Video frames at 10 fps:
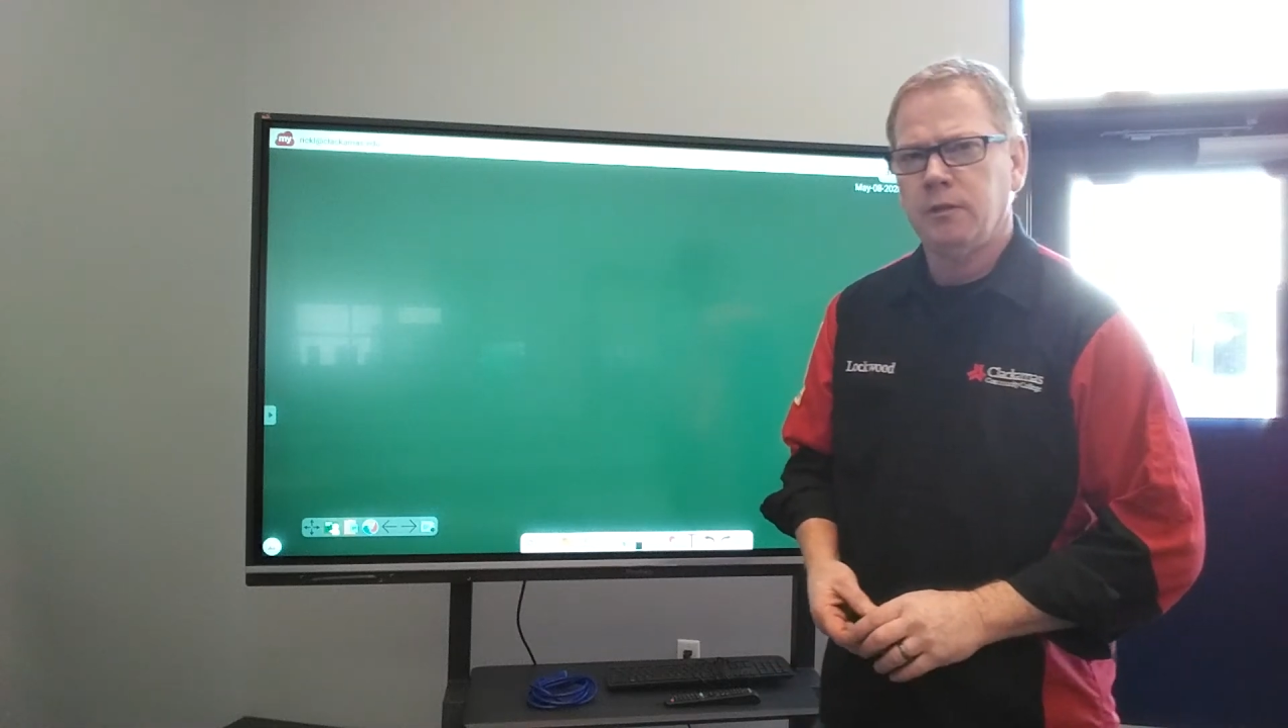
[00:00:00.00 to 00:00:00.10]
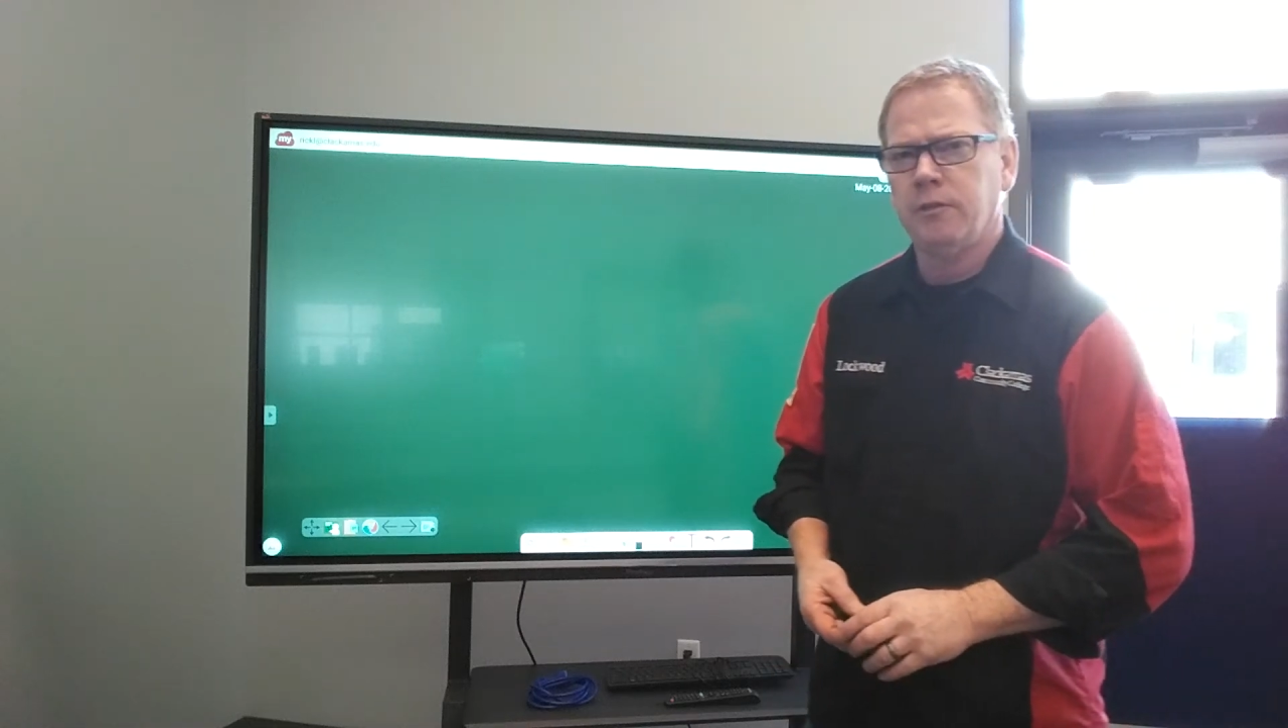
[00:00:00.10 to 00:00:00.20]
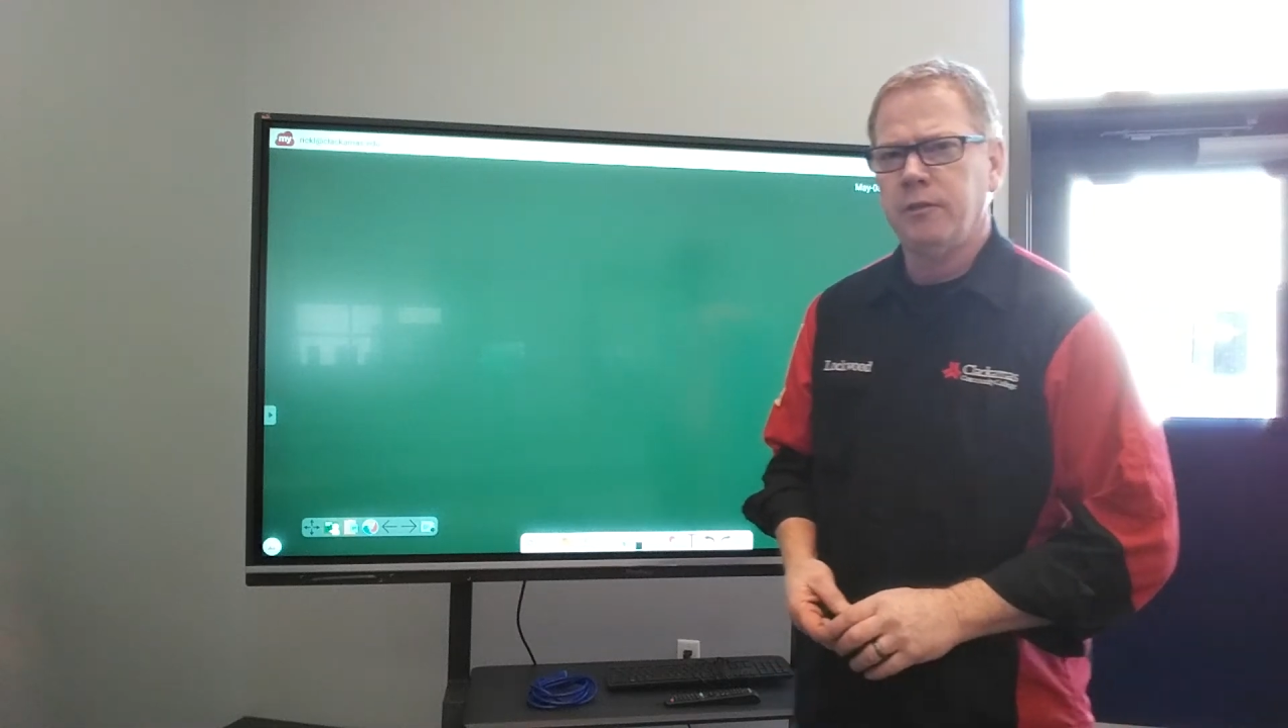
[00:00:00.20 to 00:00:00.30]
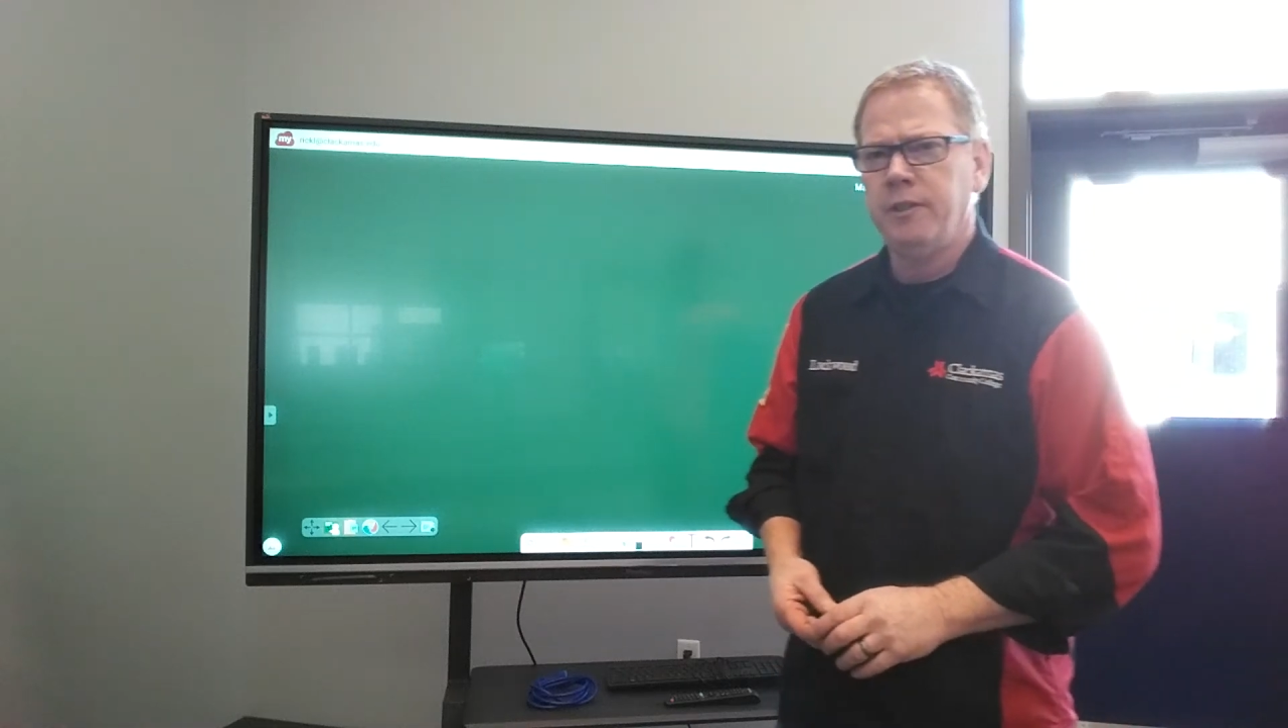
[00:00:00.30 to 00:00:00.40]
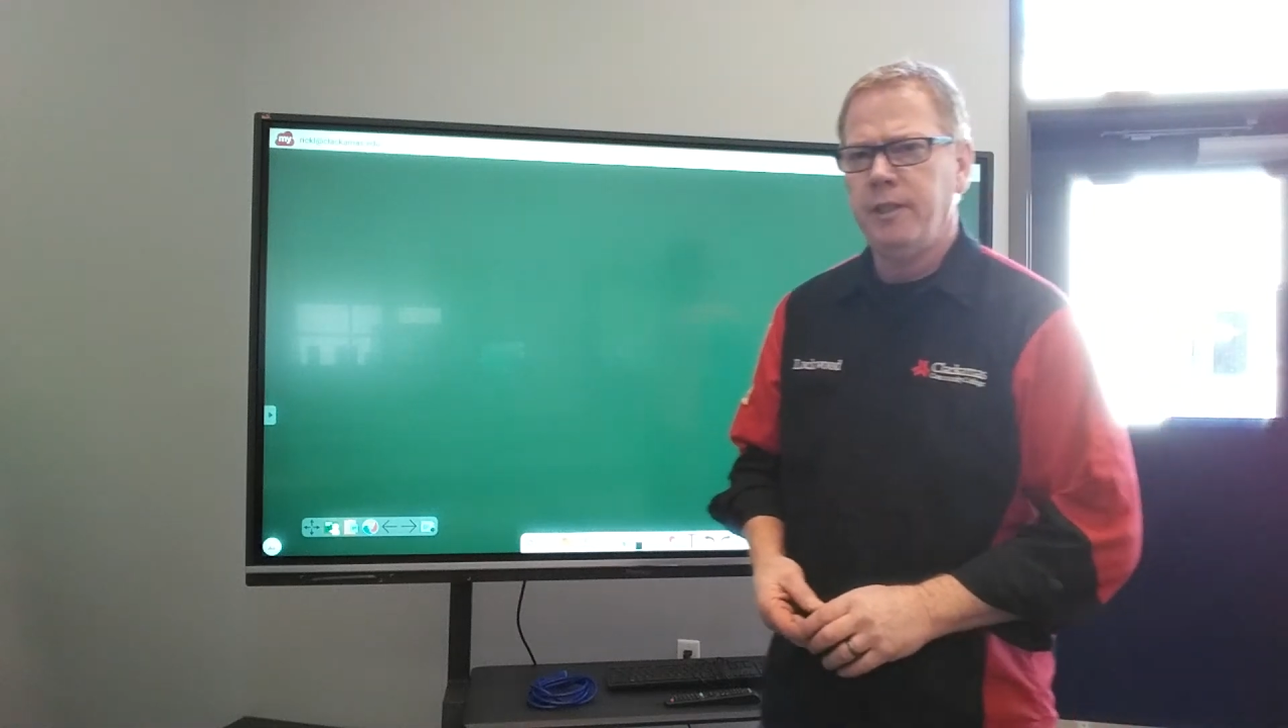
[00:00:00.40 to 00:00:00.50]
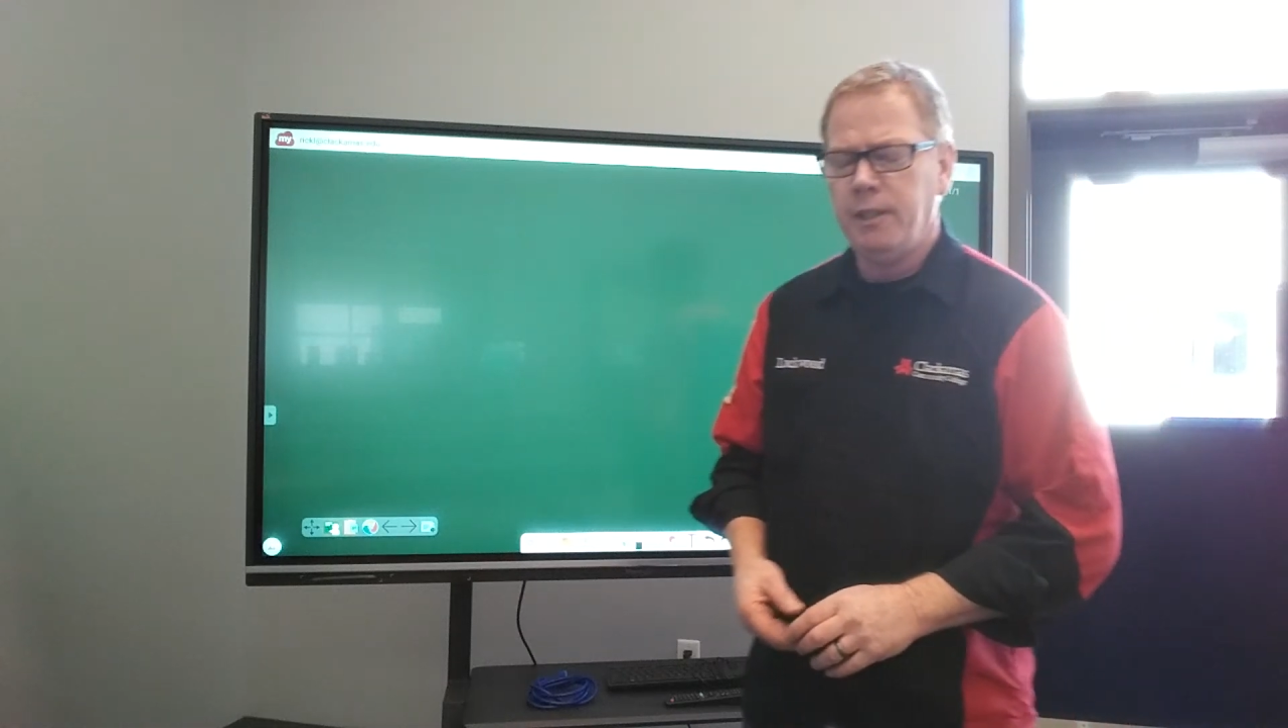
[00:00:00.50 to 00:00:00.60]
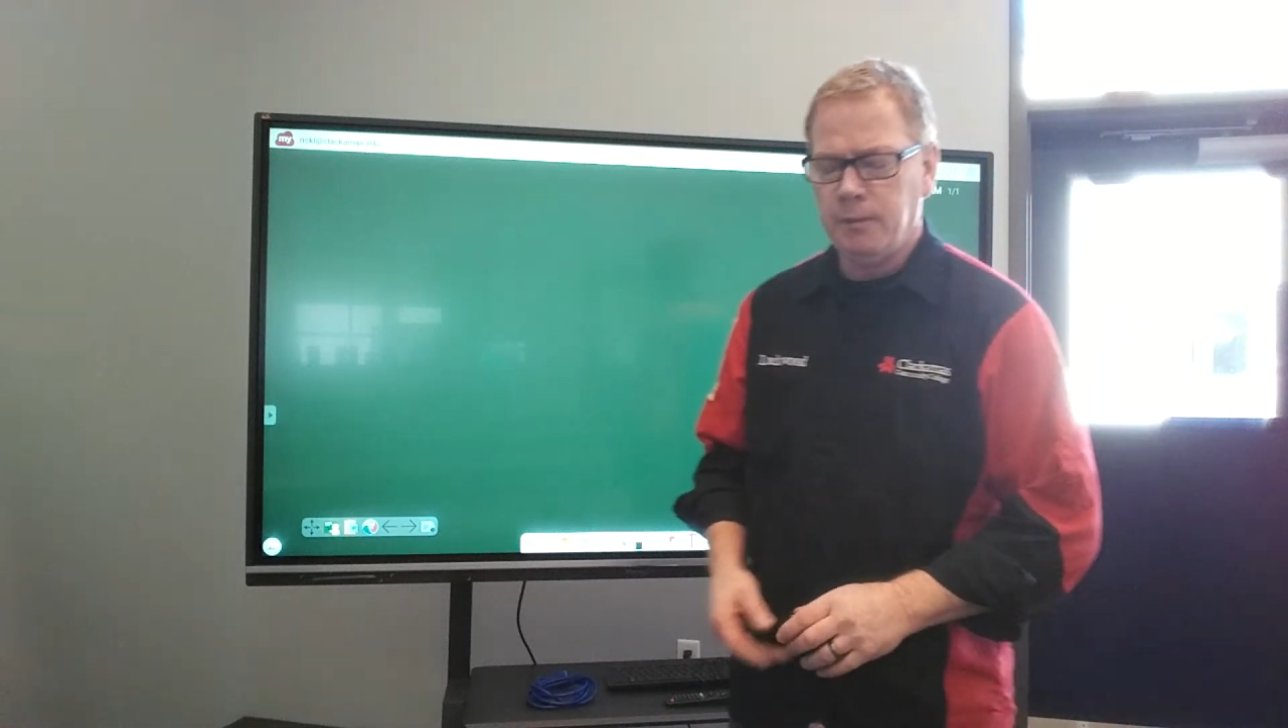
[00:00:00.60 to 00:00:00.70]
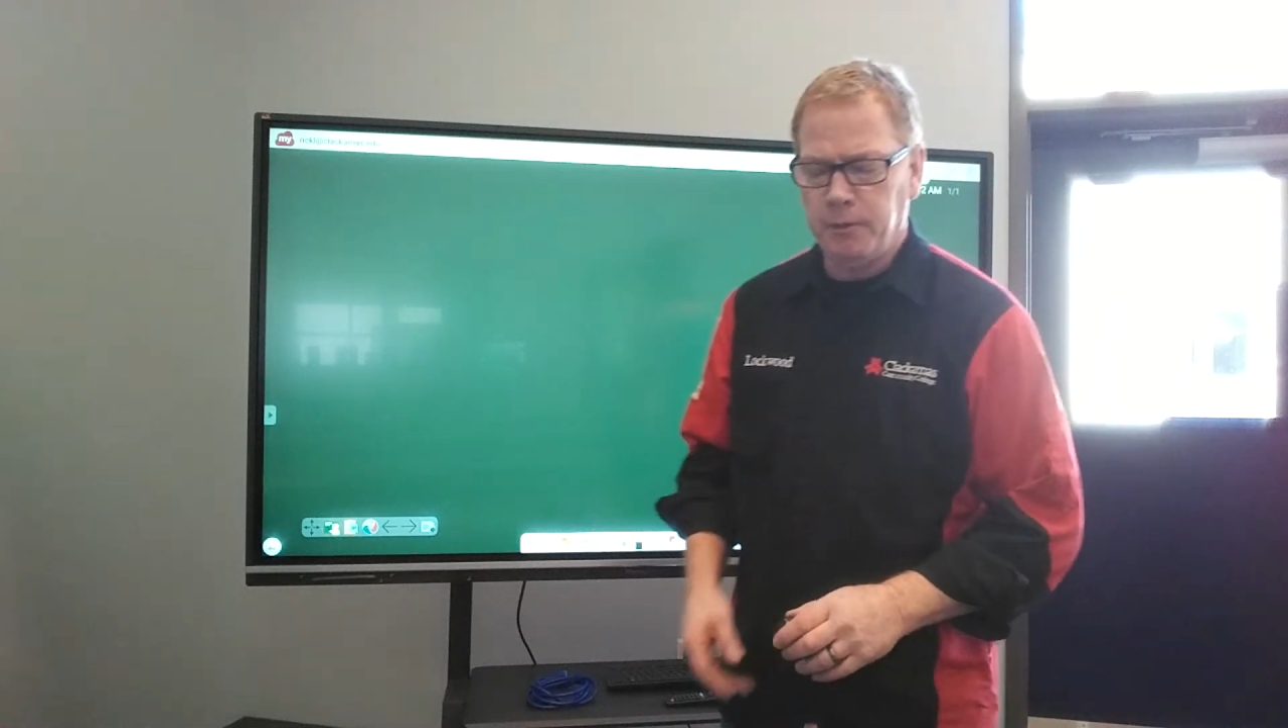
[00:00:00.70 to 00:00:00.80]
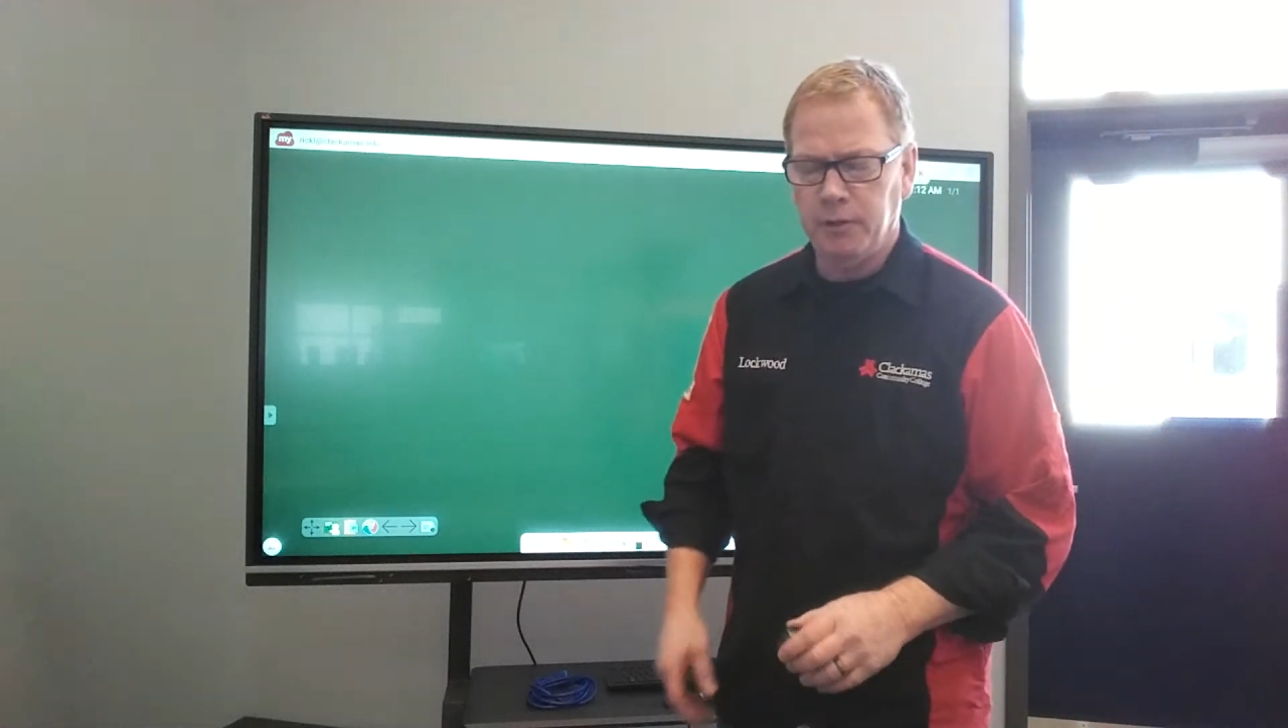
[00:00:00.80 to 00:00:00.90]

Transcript: So today I'm